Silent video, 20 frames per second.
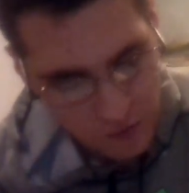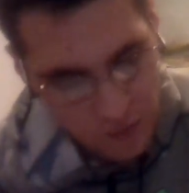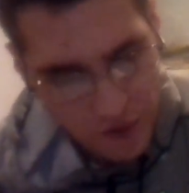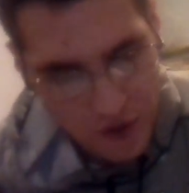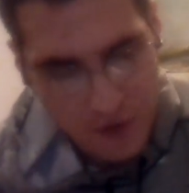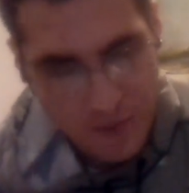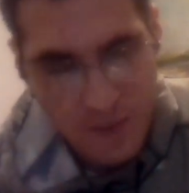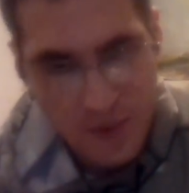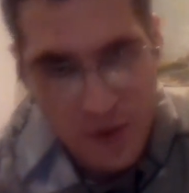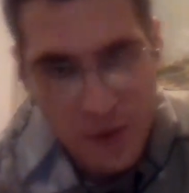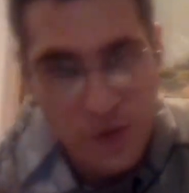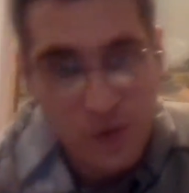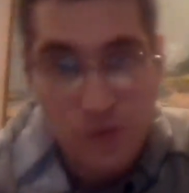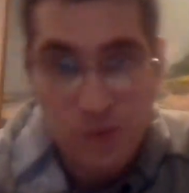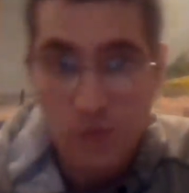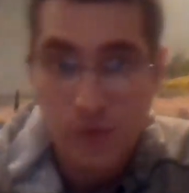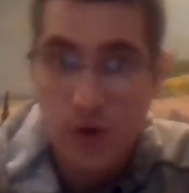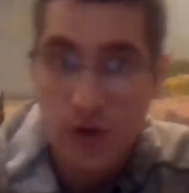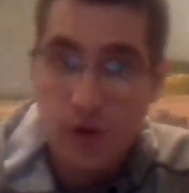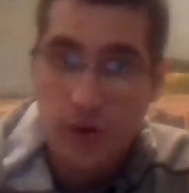with both
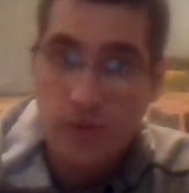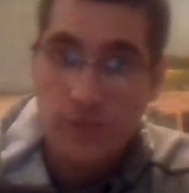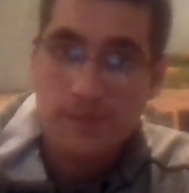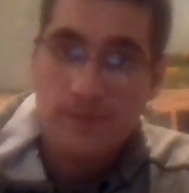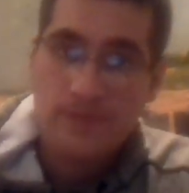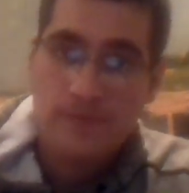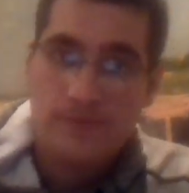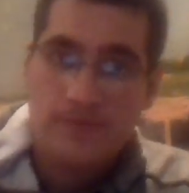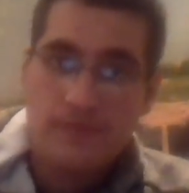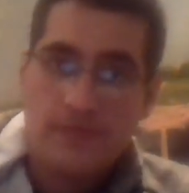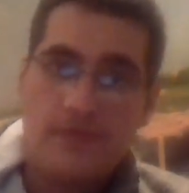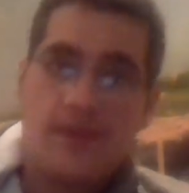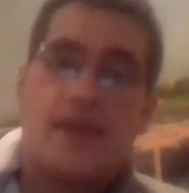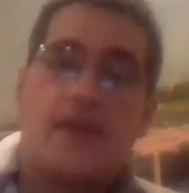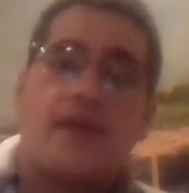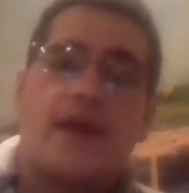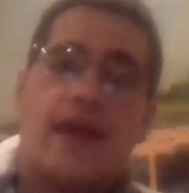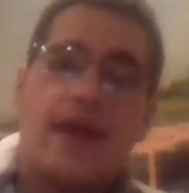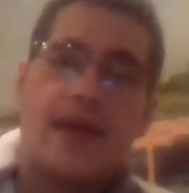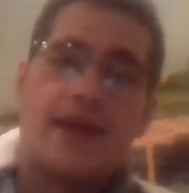Rome
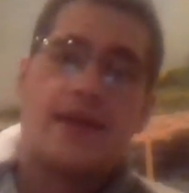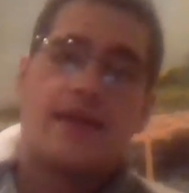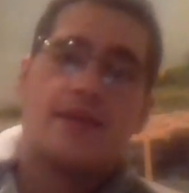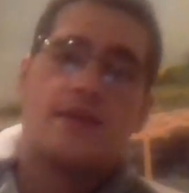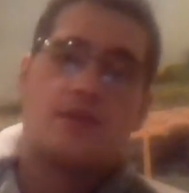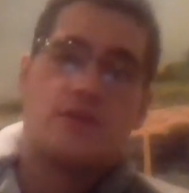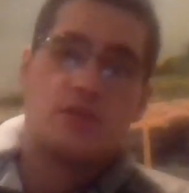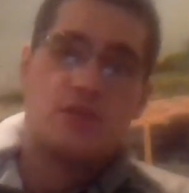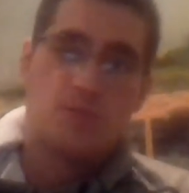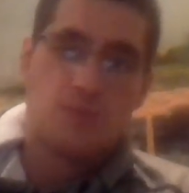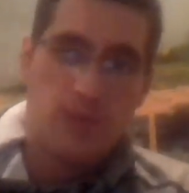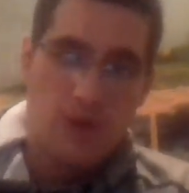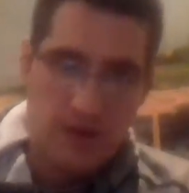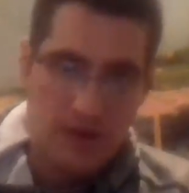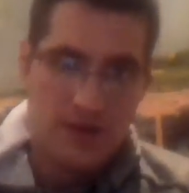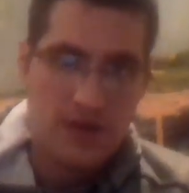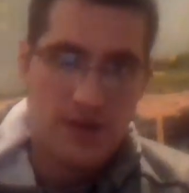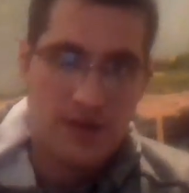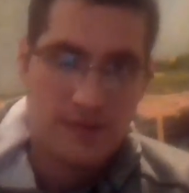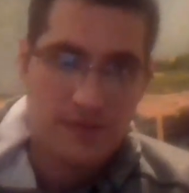and
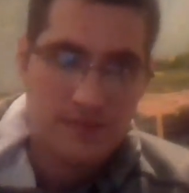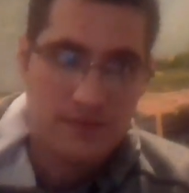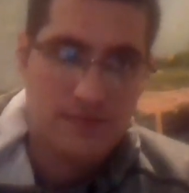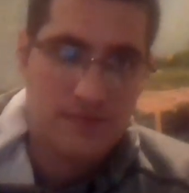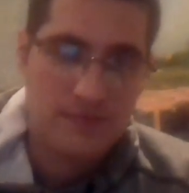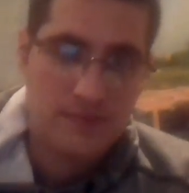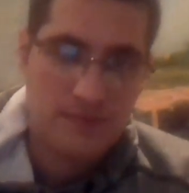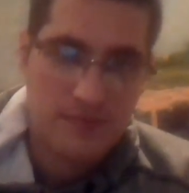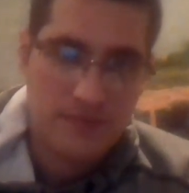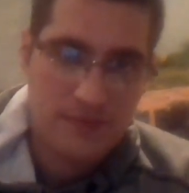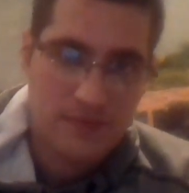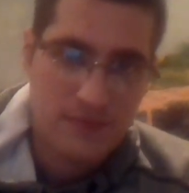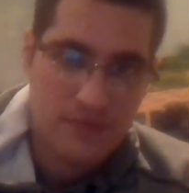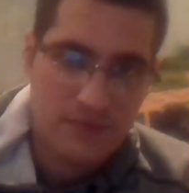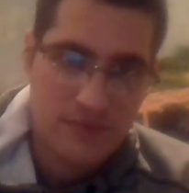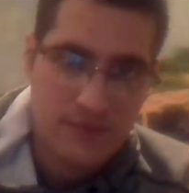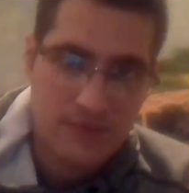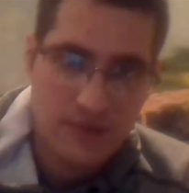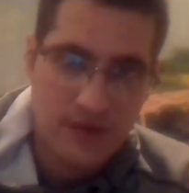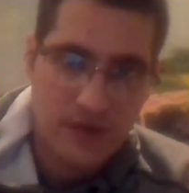Sparta,
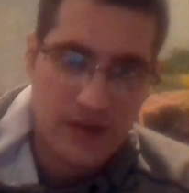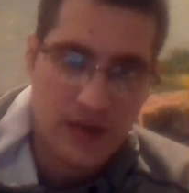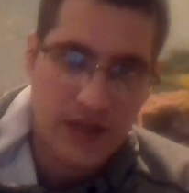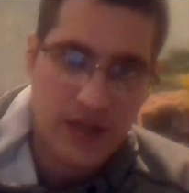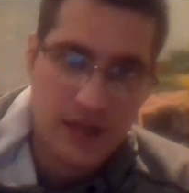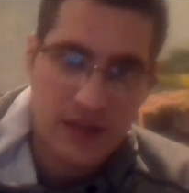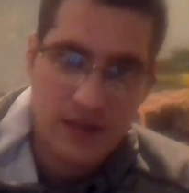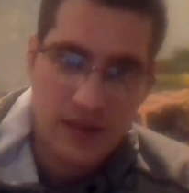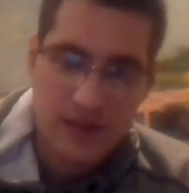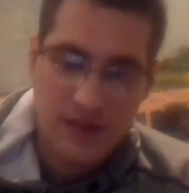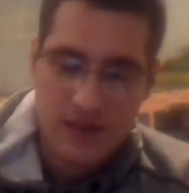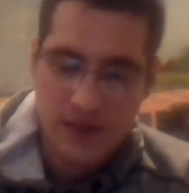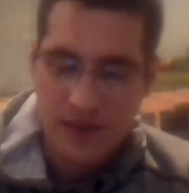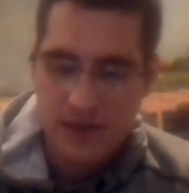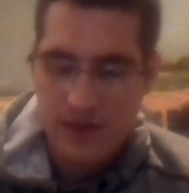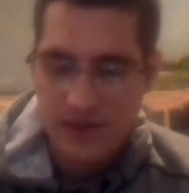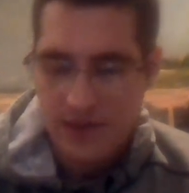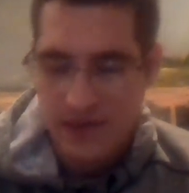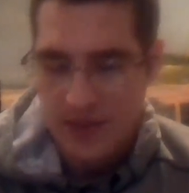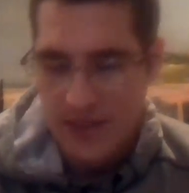all right,
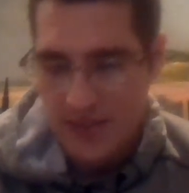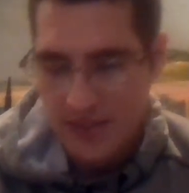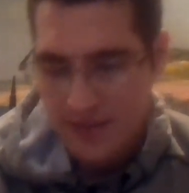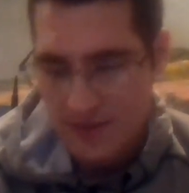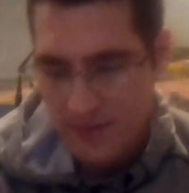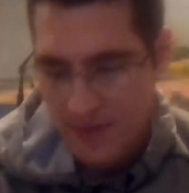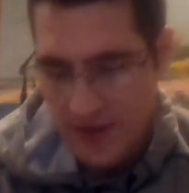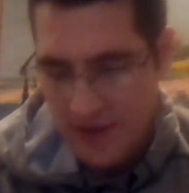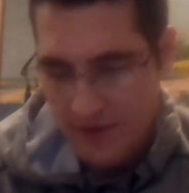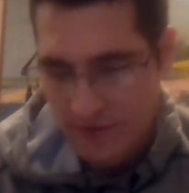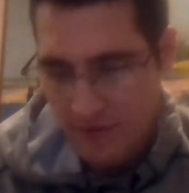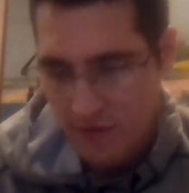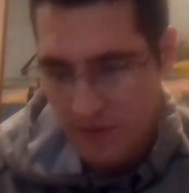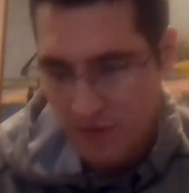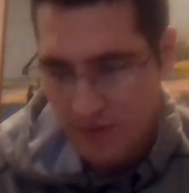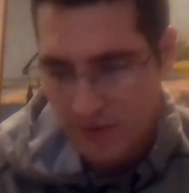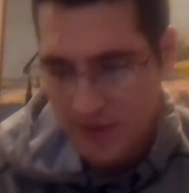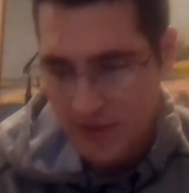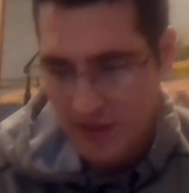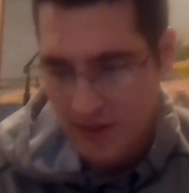as a way of
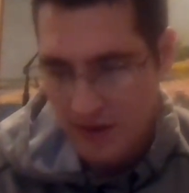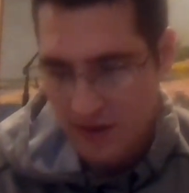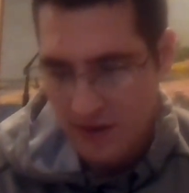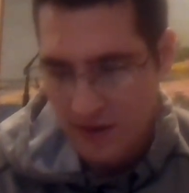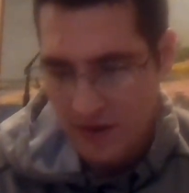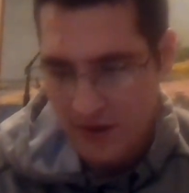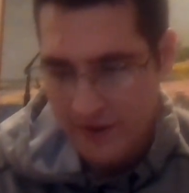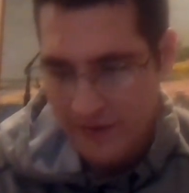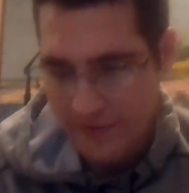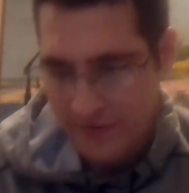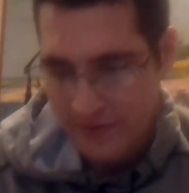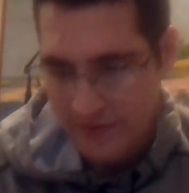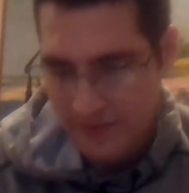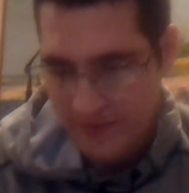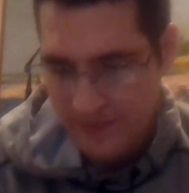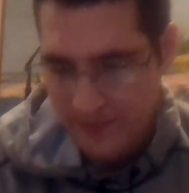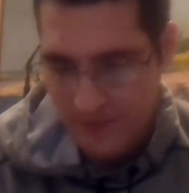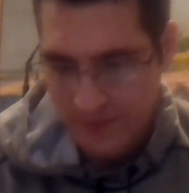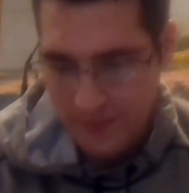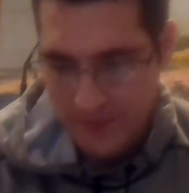holding off,
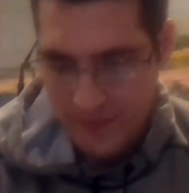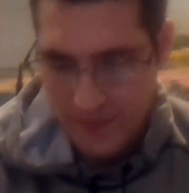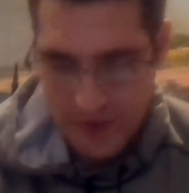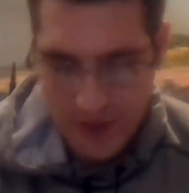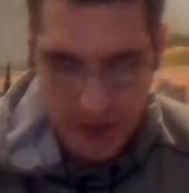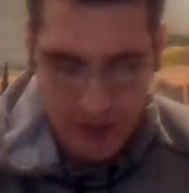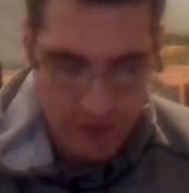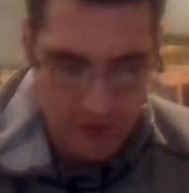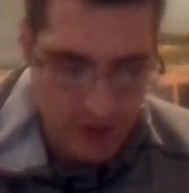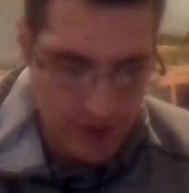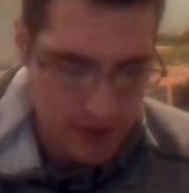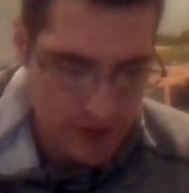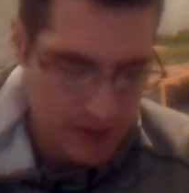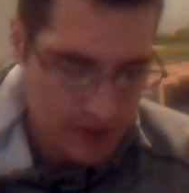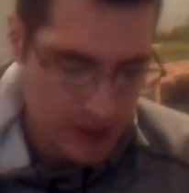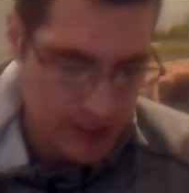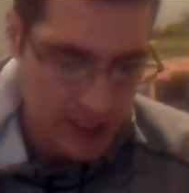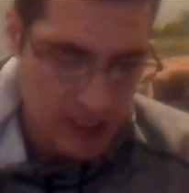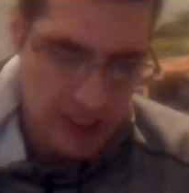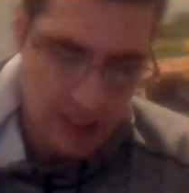this
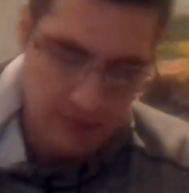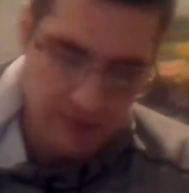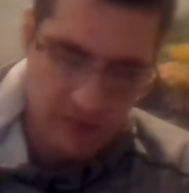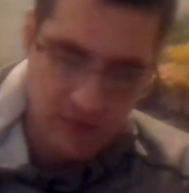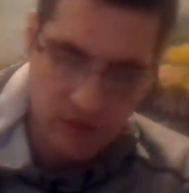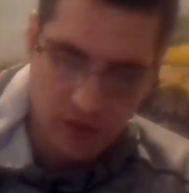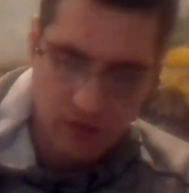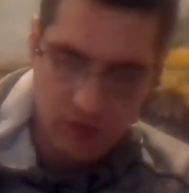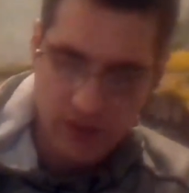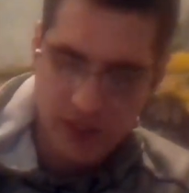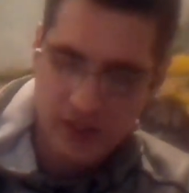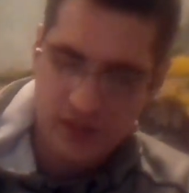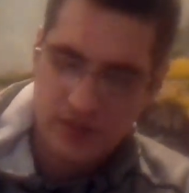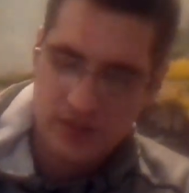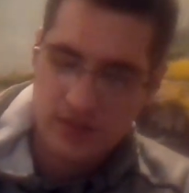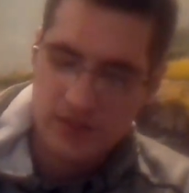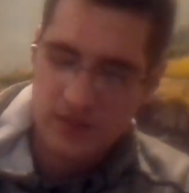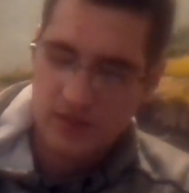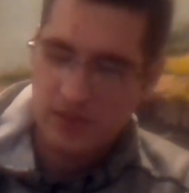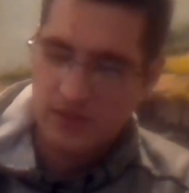kingdom of the
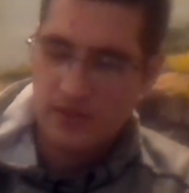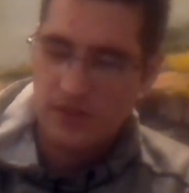Greeks